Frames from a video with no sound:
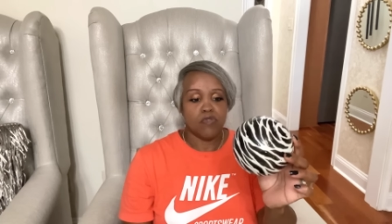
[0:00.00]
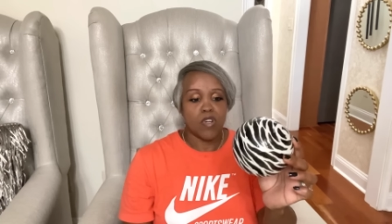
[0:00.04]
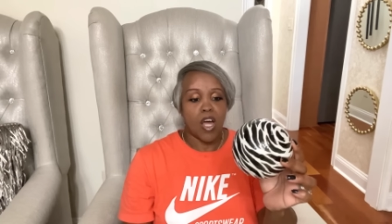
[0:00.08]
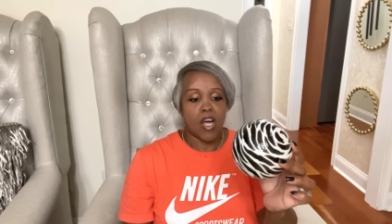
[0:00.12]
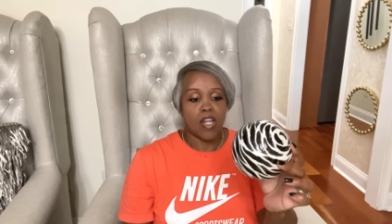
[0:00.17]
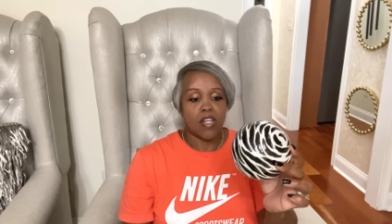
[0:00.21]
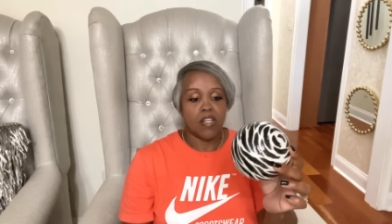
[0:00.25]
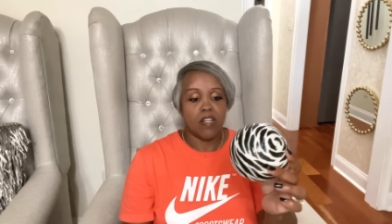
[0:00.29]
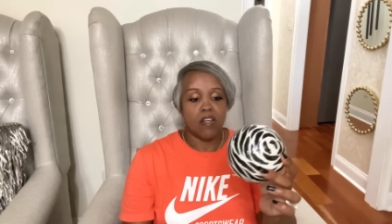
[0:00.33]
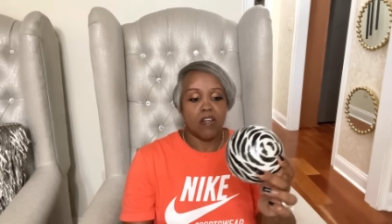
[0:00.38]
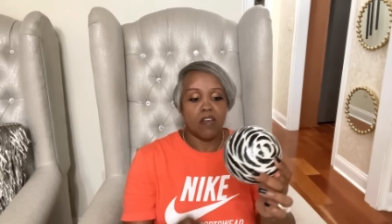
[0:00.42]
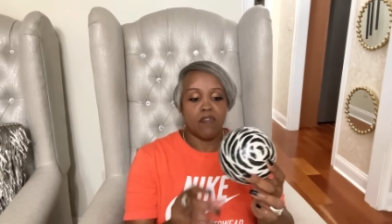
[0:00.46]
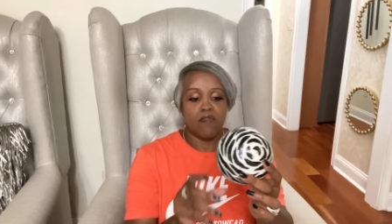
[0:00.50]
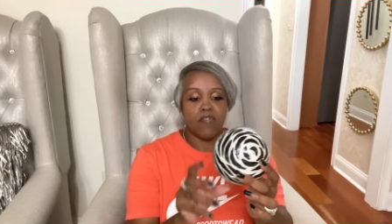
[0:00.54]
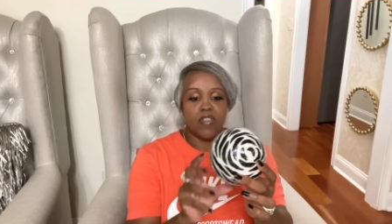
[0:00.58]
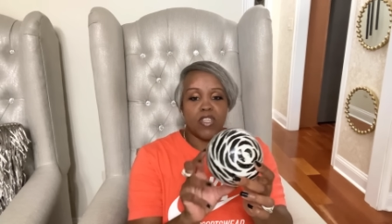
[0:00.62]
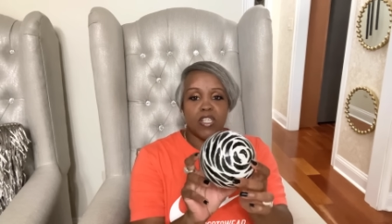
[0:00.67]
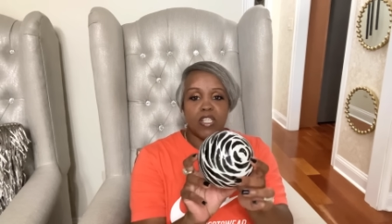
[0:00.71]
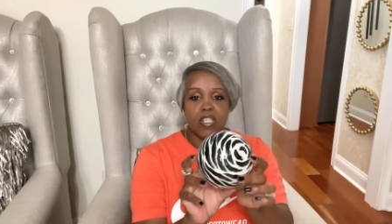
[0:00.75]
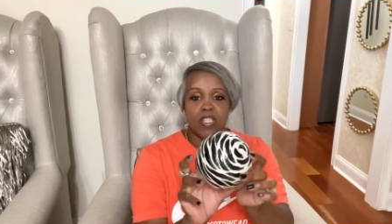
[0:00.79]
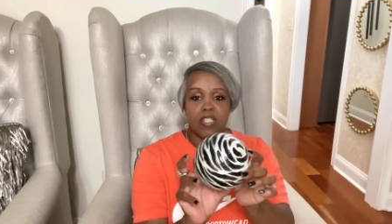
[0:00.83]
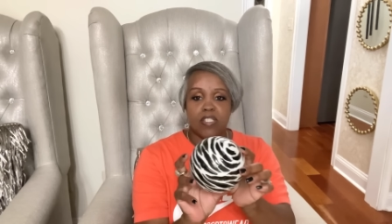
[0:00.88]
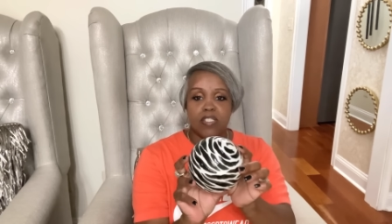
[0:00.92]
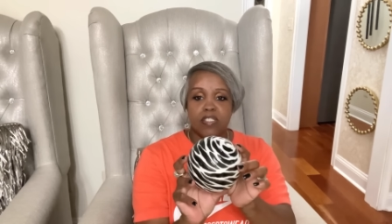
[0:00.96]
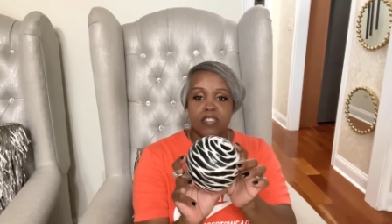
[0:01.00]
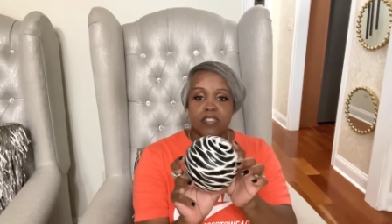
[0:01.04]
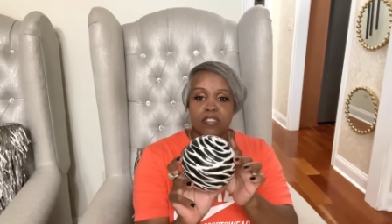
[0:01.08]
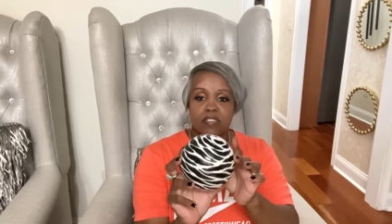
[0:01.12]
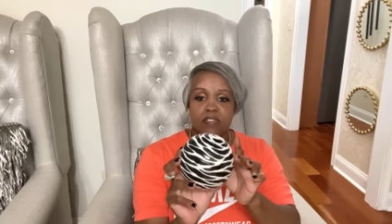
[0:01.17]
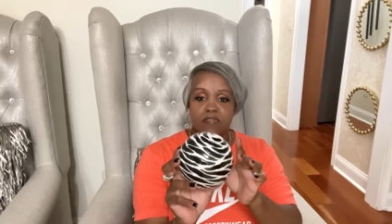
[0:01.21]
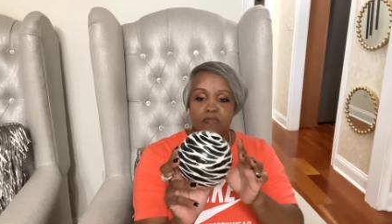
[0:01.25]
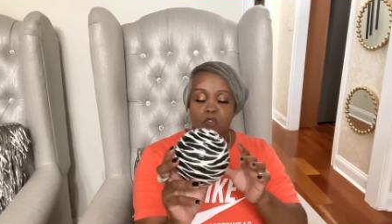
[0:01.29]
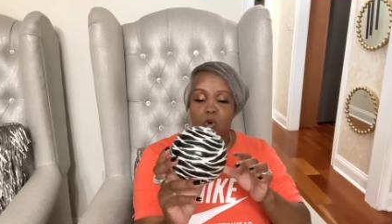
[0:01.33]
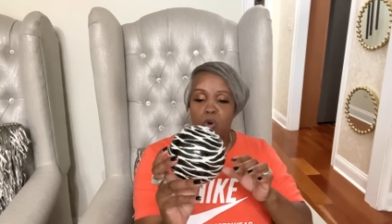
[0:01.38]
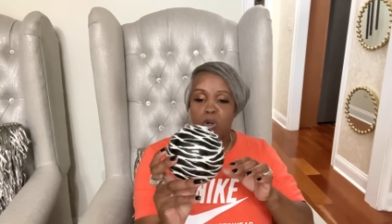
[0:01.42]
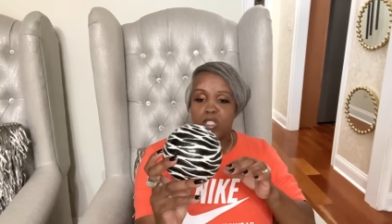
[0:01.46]
I love these,
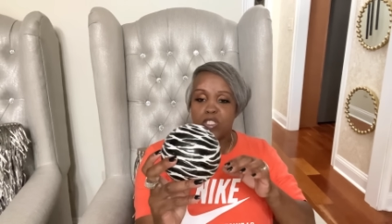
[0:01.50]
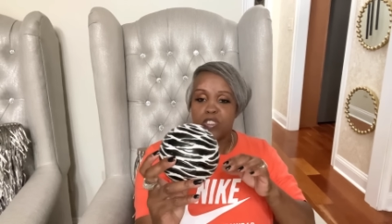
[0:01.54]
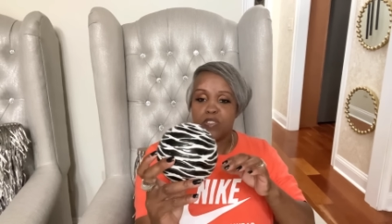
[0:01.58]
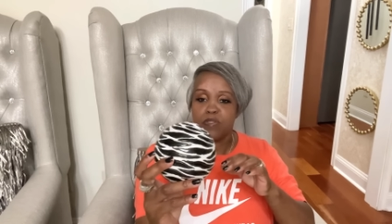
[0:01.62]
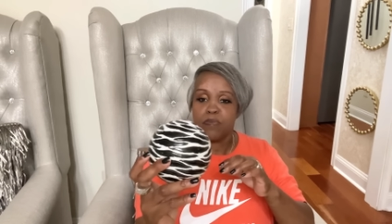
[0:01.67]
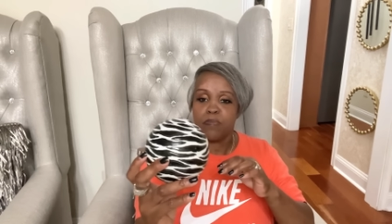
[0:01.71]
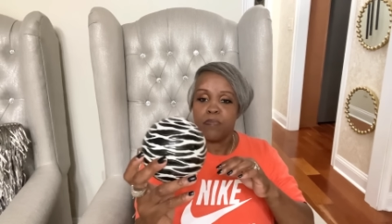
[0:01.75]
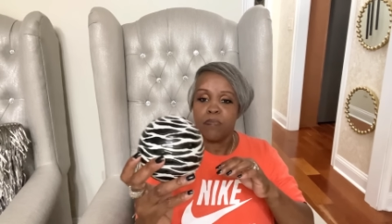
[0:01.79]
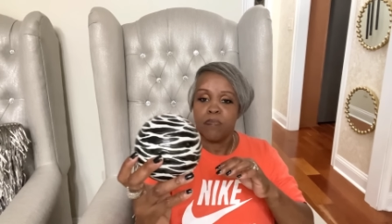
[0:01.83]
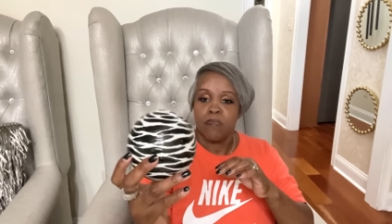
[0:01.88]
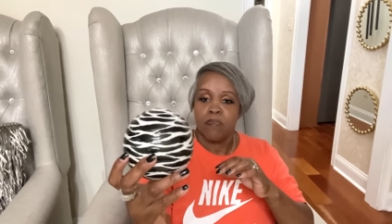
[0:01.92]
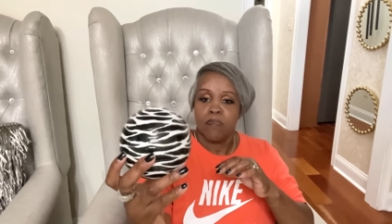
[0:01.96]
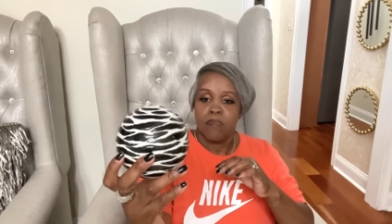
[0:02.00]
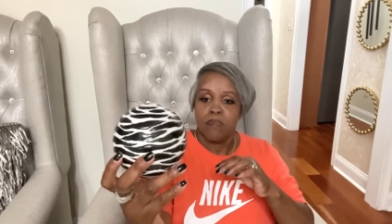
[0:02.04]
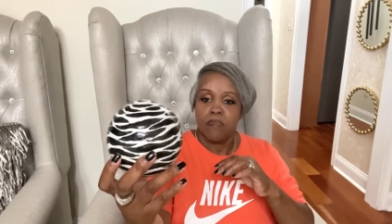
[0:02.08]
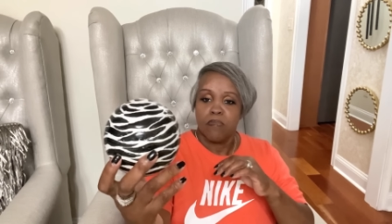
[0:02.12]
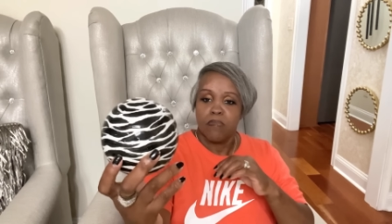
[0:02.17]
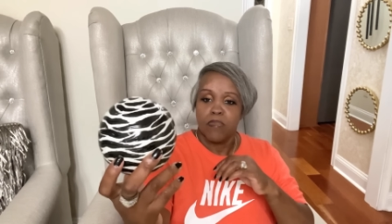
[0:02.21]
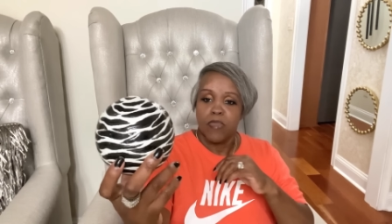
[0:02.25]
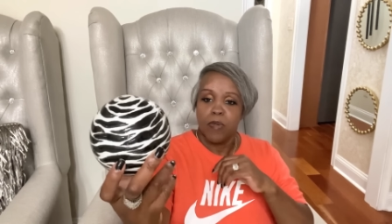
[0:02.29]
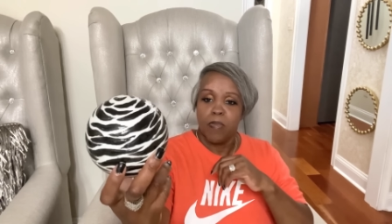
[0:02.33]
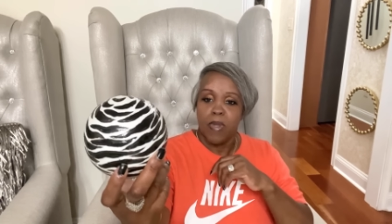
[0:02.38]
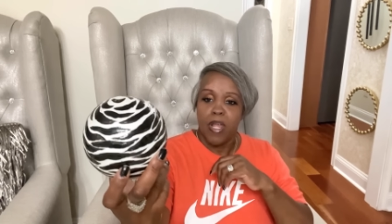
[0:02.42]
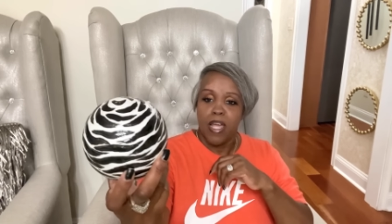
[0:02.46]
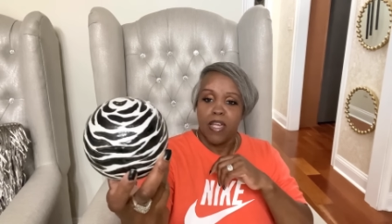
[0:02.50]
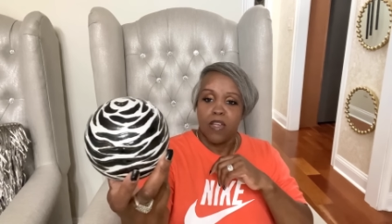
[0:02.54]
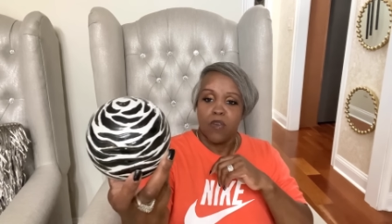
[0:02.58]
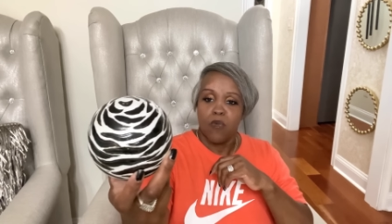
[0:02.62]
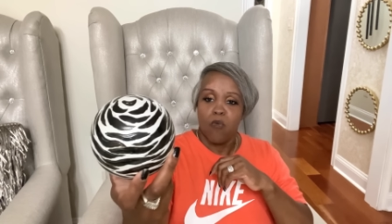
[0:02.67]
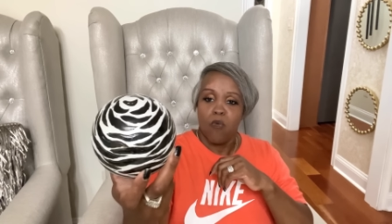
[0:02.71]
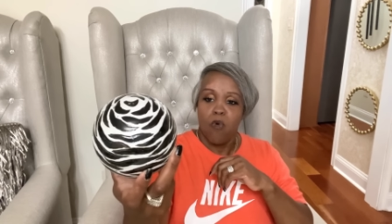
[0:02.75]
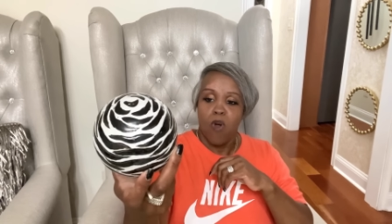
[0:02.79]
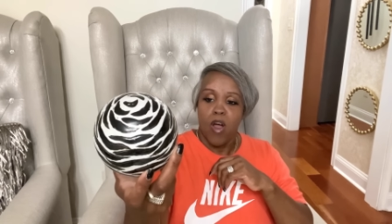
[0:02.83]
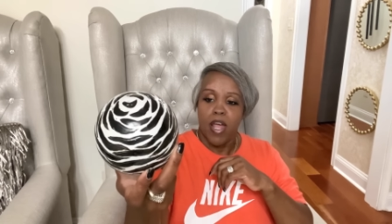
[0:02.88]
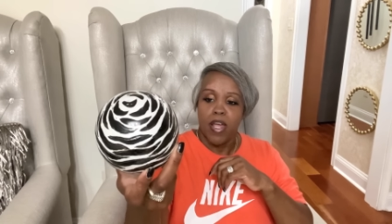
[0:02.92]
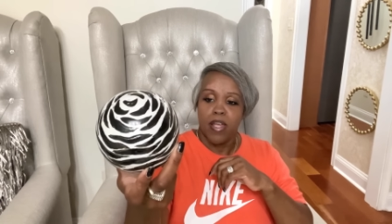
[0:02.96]
of course, the black
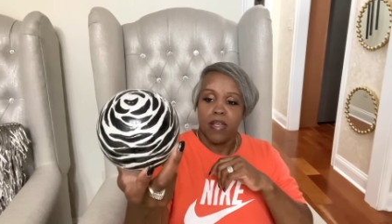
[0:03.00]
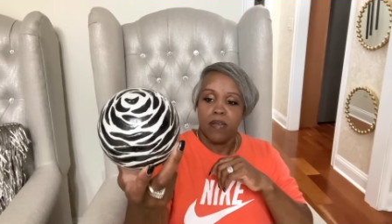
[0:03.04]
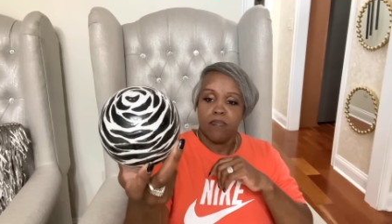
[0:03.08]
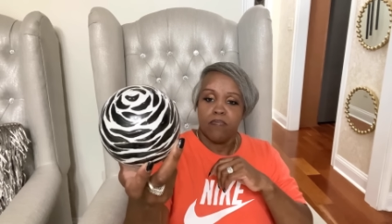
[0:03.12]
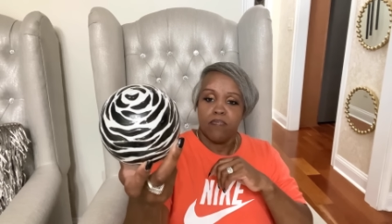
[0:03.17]
and white.